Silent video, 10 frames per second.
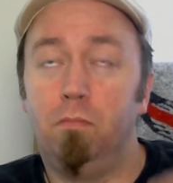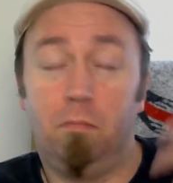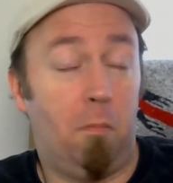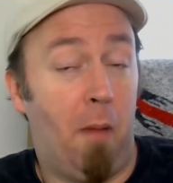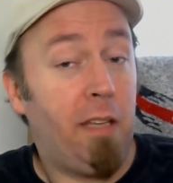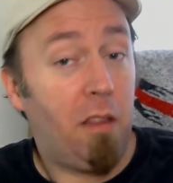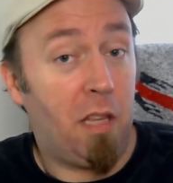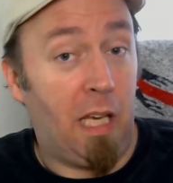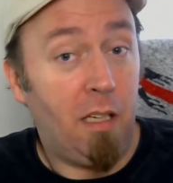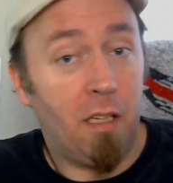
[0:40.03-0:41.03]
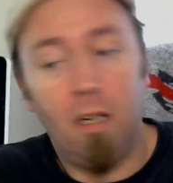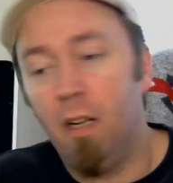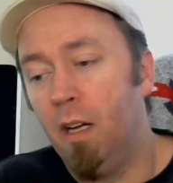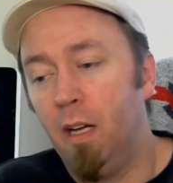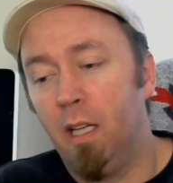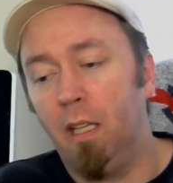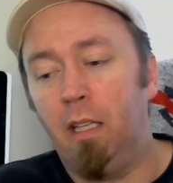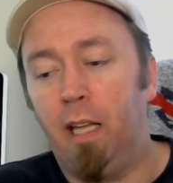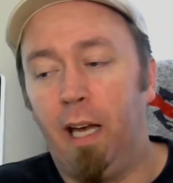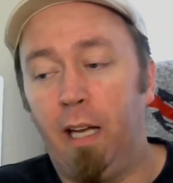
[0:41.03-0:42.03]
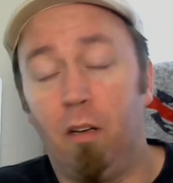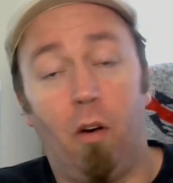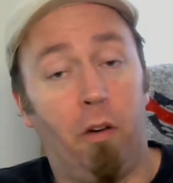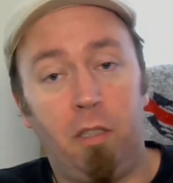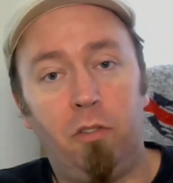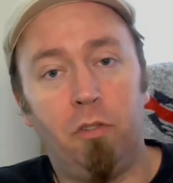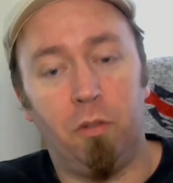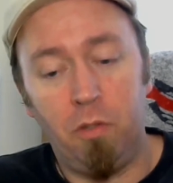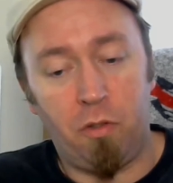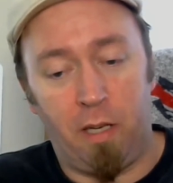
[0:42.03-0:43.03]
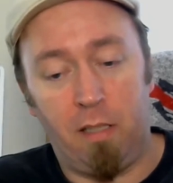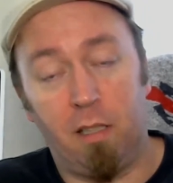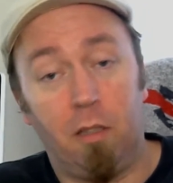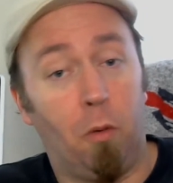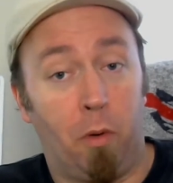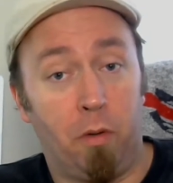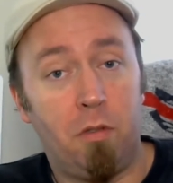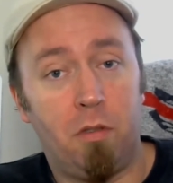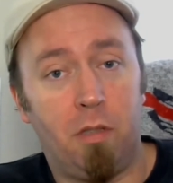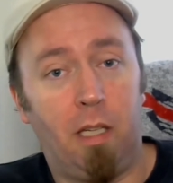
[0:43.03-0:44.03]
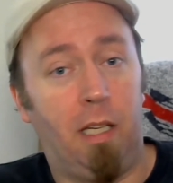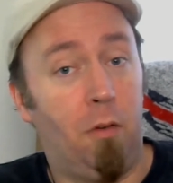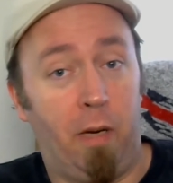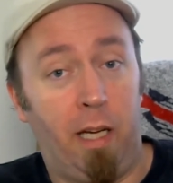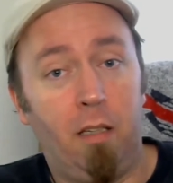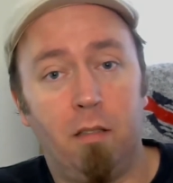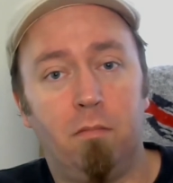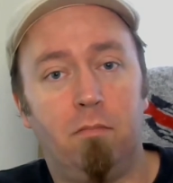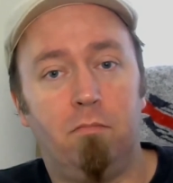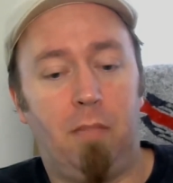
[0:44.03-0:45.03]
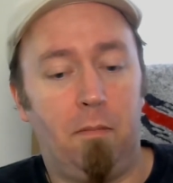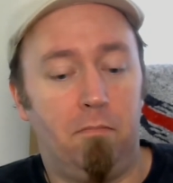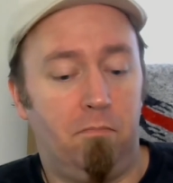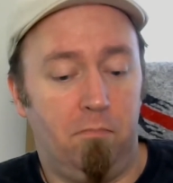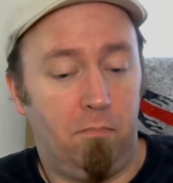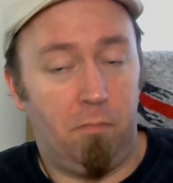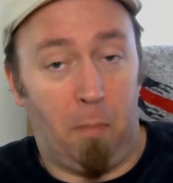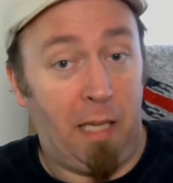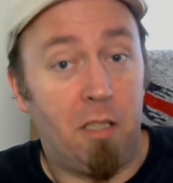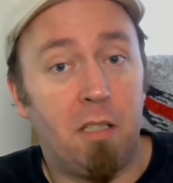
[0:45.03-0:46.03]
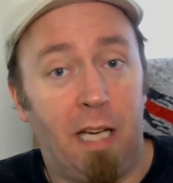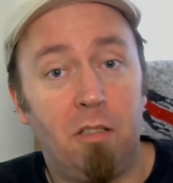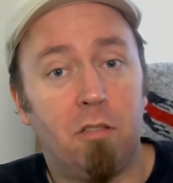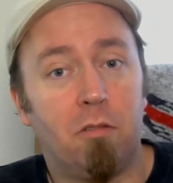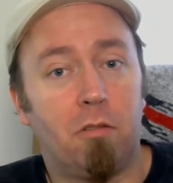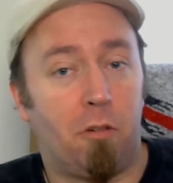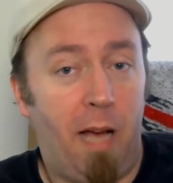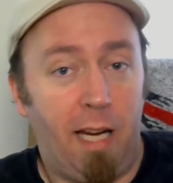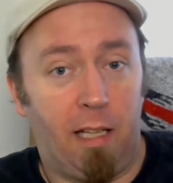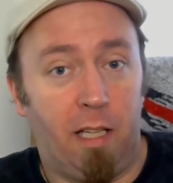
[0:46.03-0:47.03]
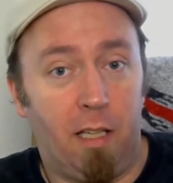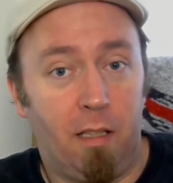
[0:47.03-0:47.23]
might think that all you need to do is translate the words in a way that makes sense grammatically.